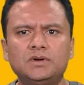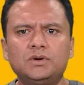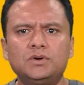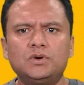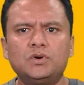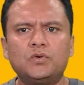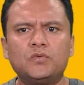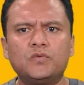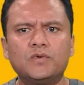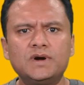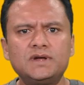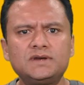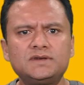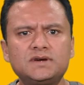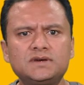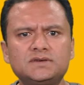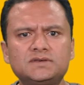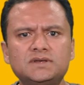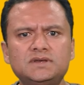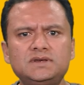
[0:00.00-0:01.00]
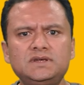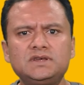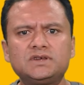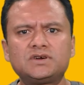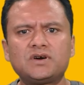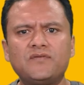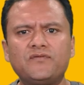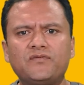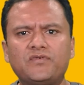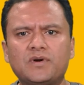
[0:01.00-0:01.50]
Where does the need
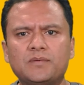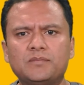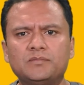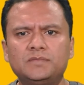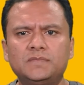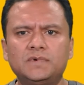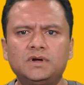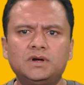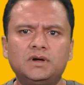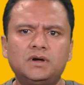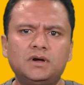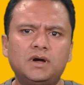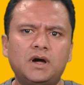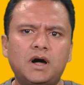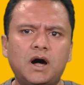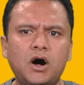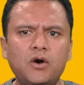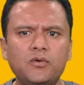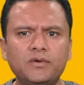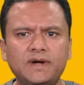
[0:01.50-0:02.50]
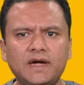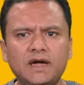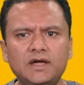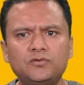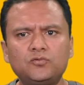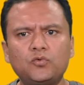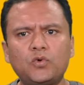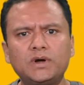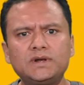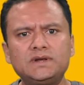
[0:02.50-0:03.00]
come from? How
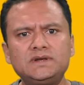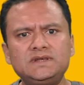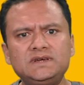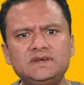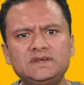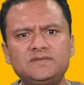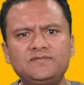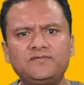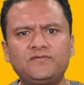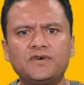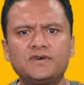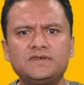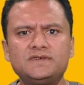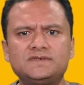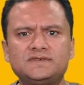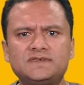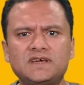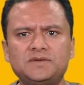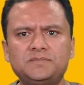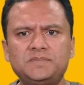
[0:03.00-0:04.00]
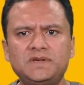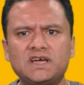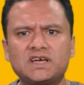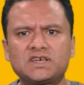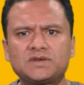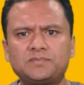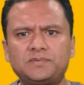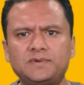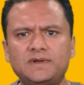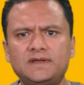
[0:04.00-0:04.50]
can one need, for instance, be
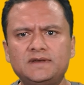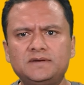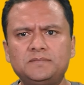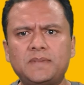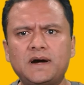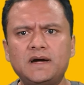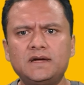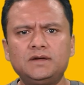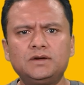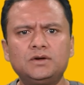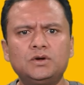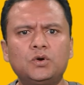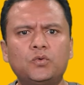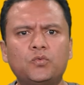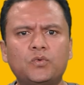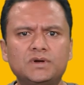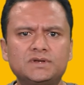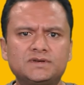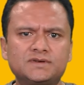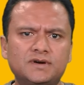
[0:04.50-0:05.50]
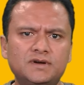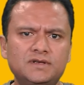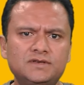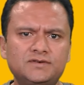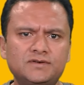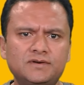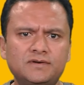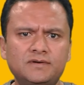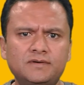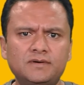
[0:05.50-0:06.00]
explained by one's
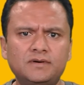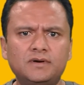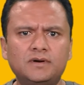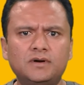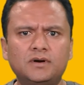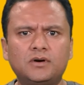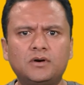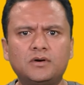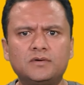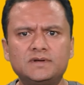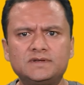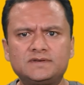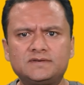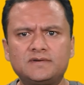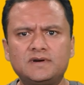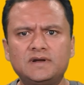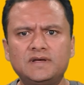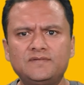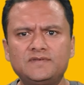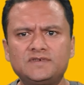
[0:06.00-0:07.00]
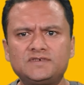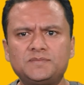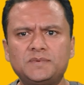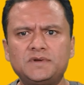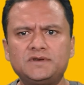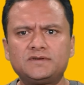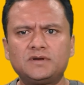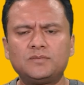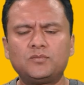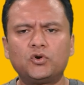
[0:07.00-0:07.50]
culture or its relevance
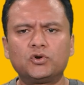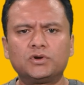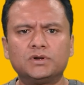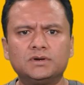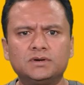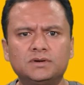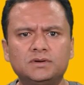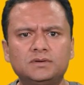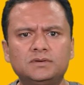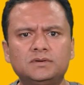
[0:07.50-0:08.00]
mental model.